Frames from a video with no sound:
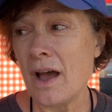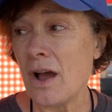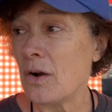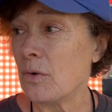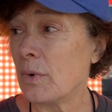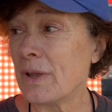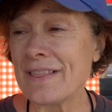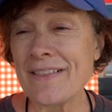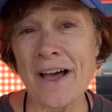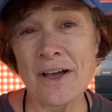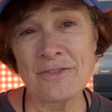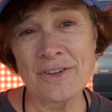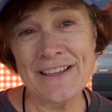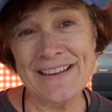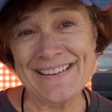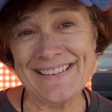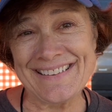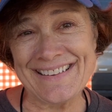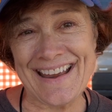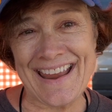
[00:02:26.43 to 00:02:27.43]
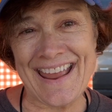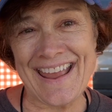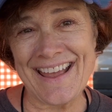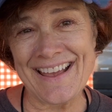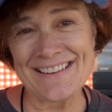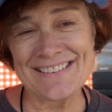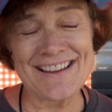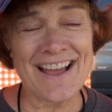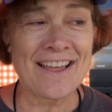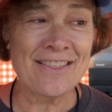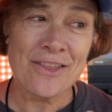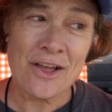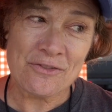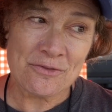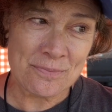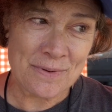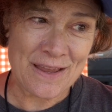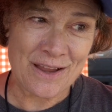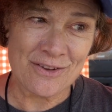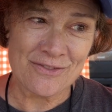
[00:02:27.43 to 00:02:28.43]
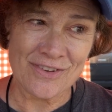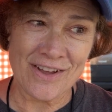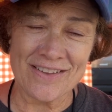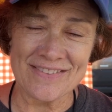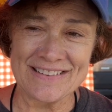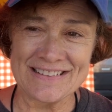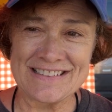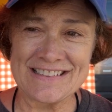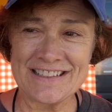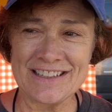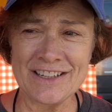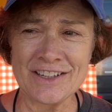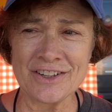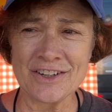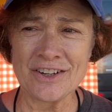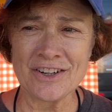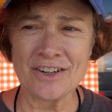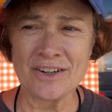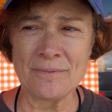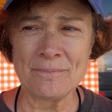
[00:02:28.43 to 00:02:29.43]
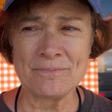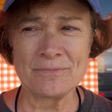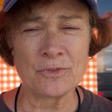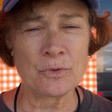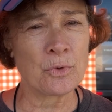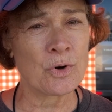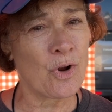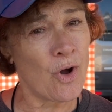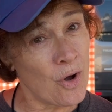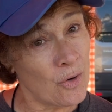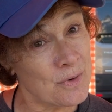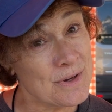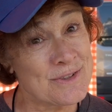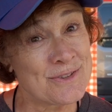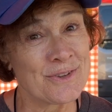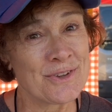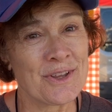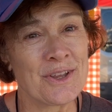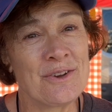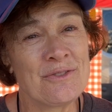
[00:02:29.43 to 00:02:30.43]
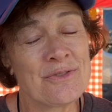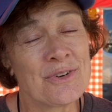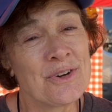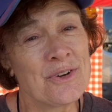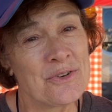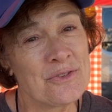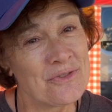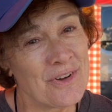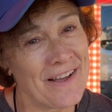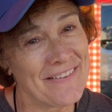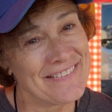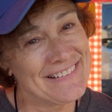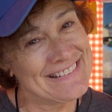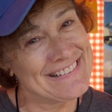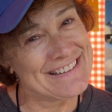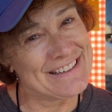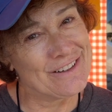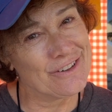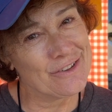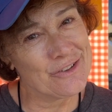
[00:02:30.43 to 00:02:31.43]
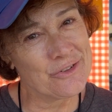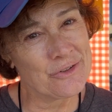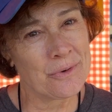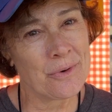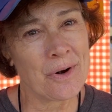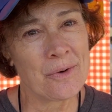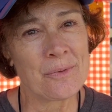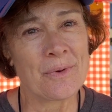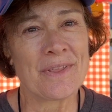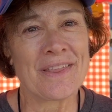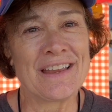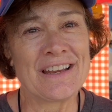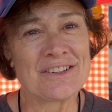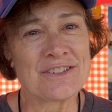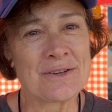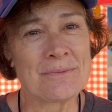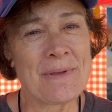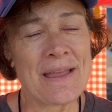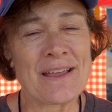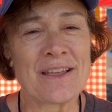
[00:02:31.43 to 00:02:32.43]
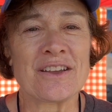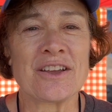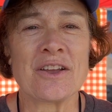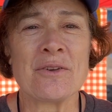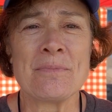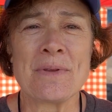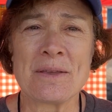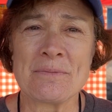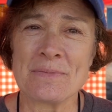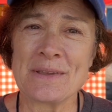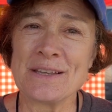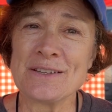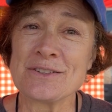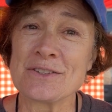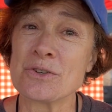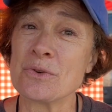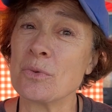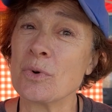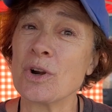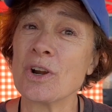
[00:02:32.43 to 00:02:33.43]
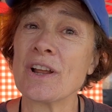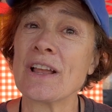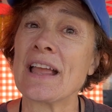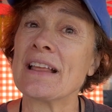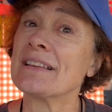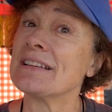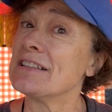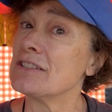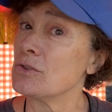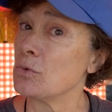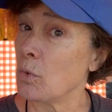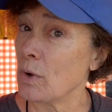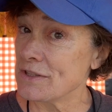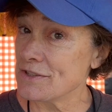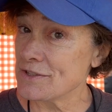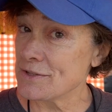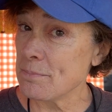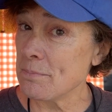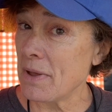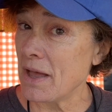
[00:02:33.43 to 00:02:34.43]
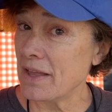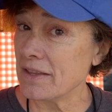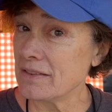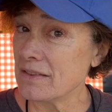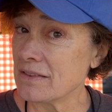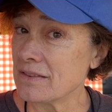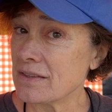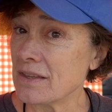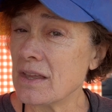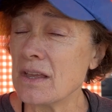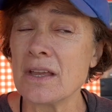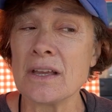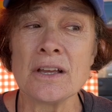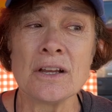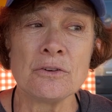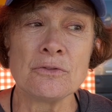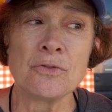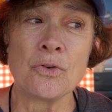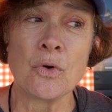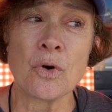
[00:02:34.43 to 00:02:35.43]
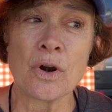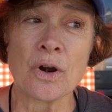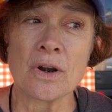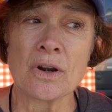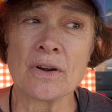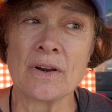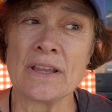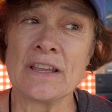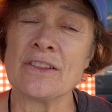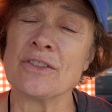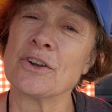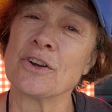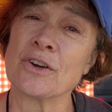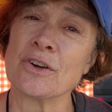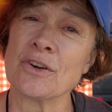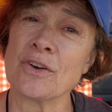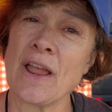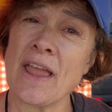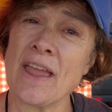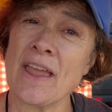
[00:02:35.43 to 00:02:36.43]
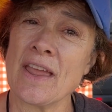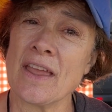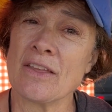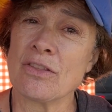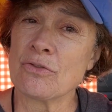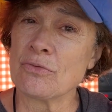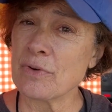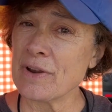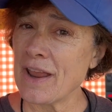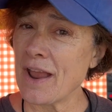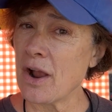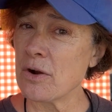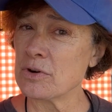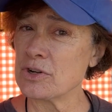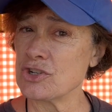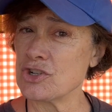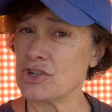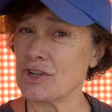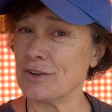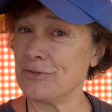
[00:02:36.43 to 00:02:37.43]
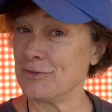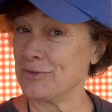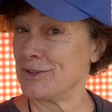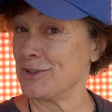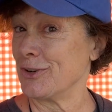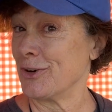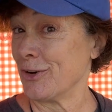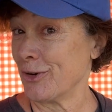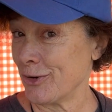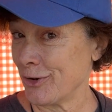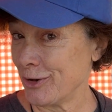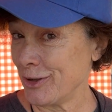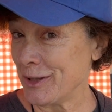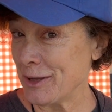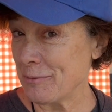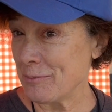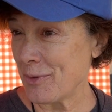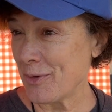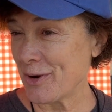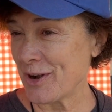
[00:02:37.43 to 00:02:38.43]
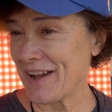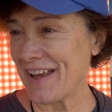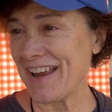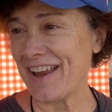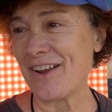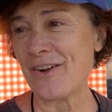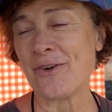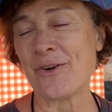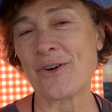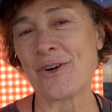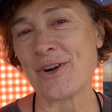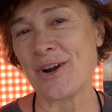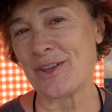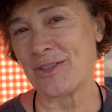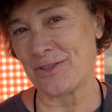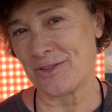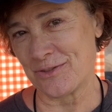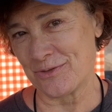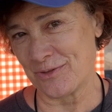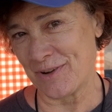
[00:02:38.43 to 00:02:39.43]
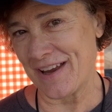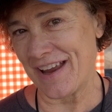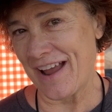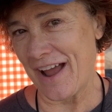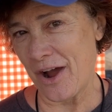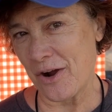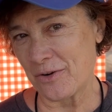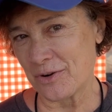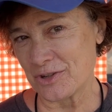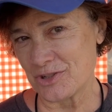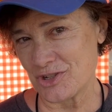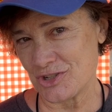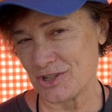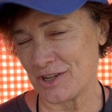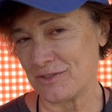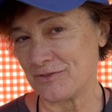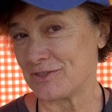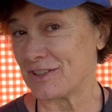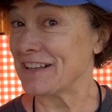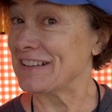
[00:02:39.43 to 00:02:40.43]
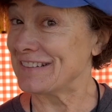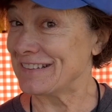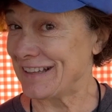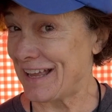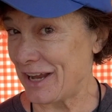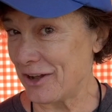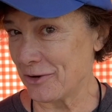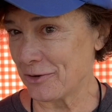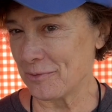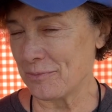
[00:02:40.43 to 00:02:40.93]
We love it, and I love being a volunteer. We're always looking for new volunteers who are willing to make a commitment to work at least once a month for either a 3-hour shift early morning or a 3-hour shift later